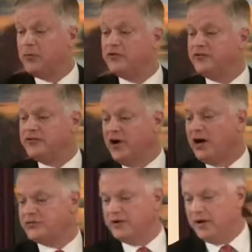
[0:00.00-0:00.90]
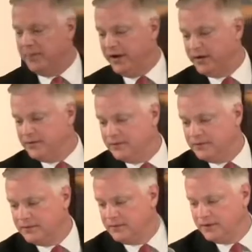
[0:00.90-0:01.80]
There was a doctor I met.
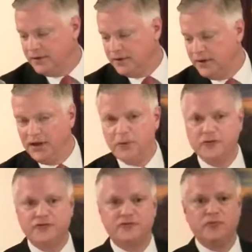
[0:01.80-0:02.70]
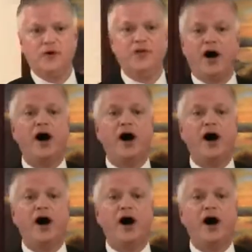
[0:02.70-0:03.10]
He was one of the